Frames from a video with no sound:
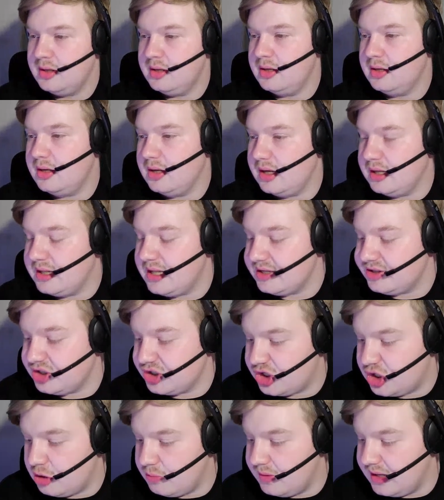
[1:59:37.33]
And that's
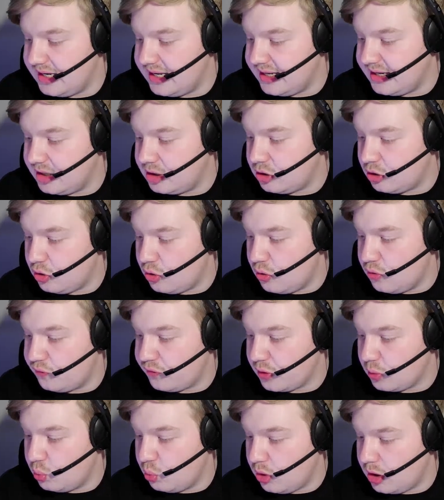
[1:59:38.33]
accumulated
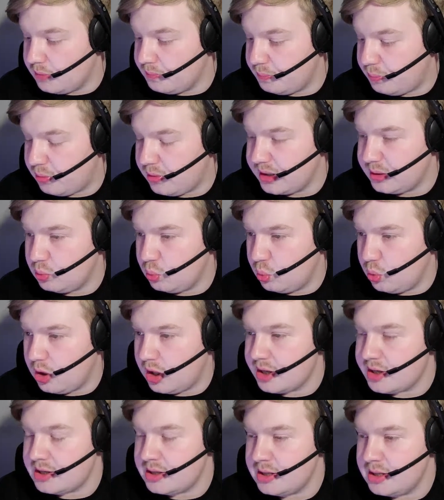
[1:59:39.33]
over
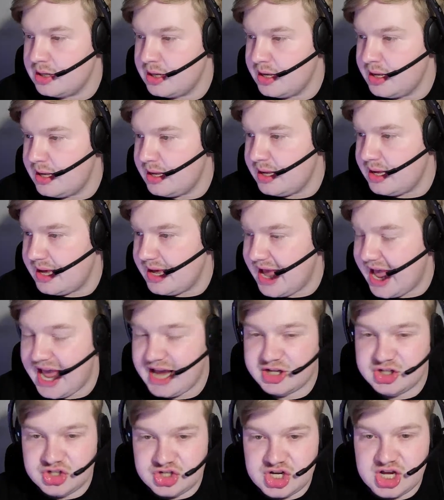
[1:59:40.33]
1.1
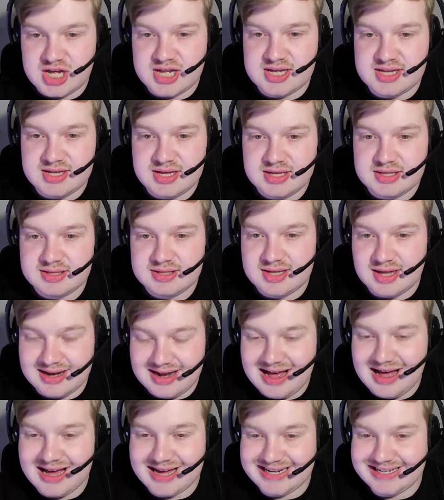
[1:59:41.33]
XG
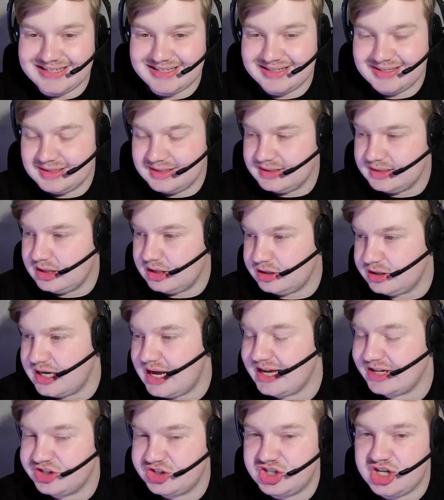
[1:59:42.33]
denied, or
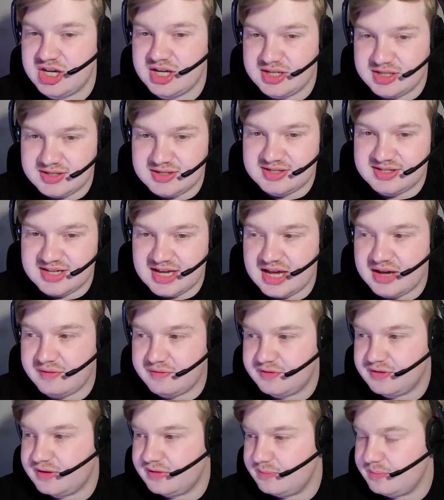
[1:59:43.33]
XG
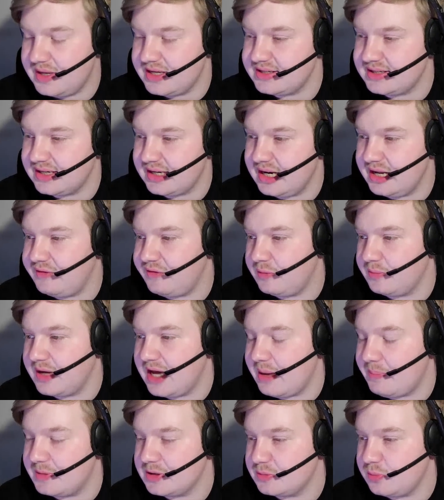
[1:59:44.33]
saved, basically, from
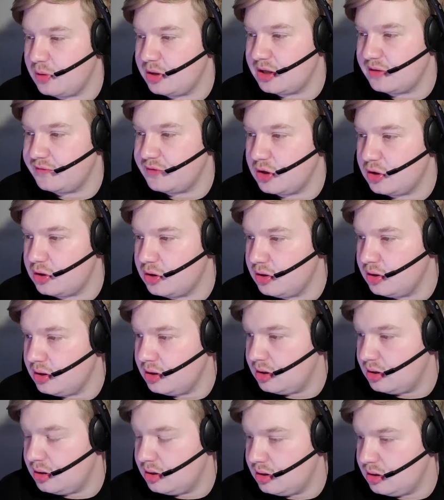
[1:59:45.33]
Kepa's point of view.
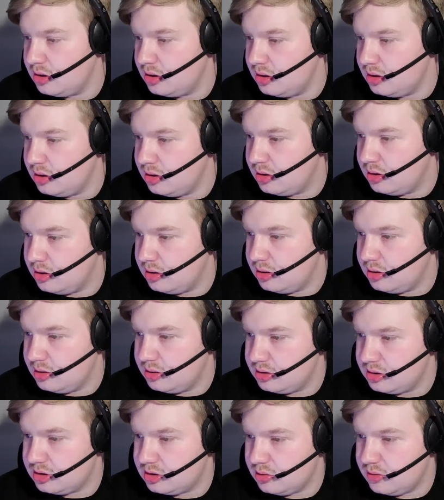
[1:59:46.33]

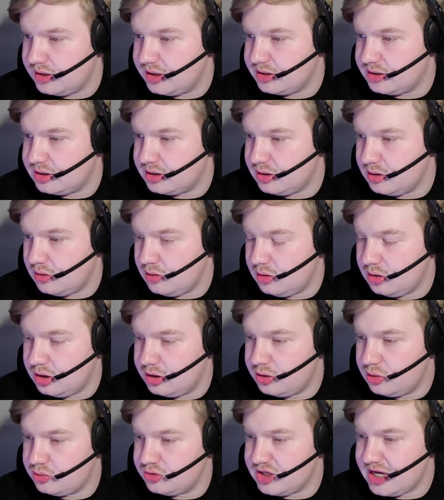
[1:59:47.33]
So all of
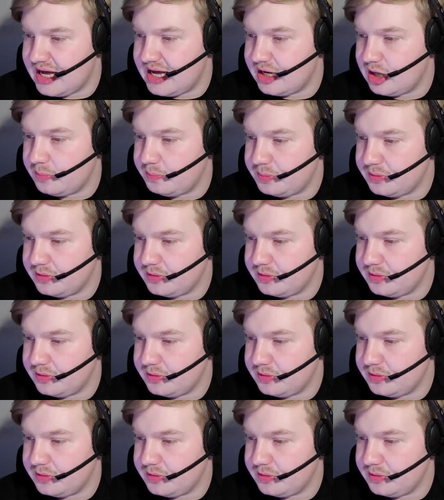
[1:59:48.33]
those add up